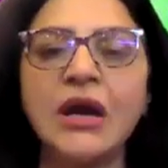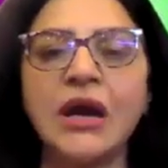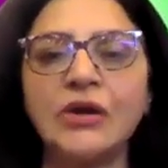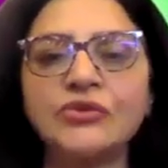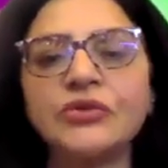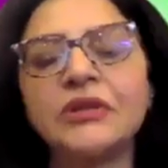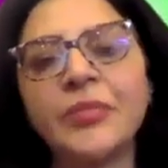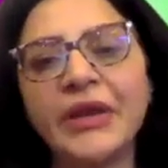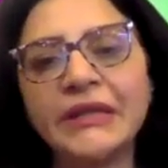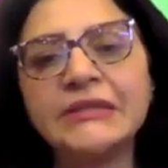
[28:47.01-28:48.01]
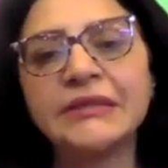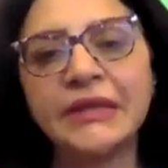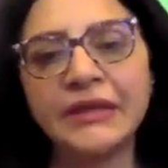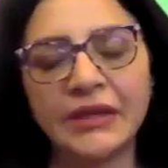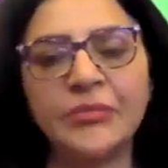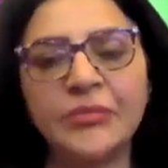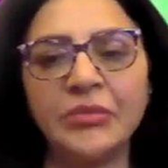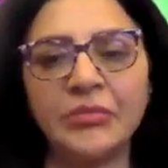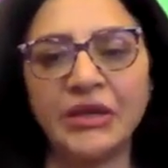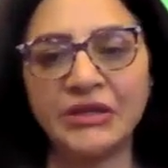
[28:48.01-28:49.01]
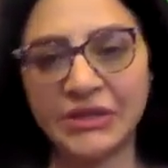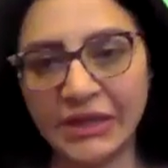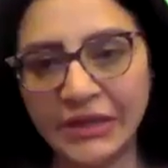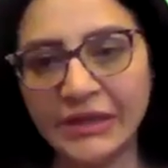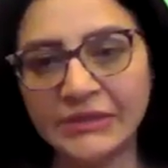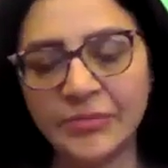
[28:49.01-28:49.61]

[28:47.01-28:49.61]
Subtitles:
How should the parents think that maybe my child has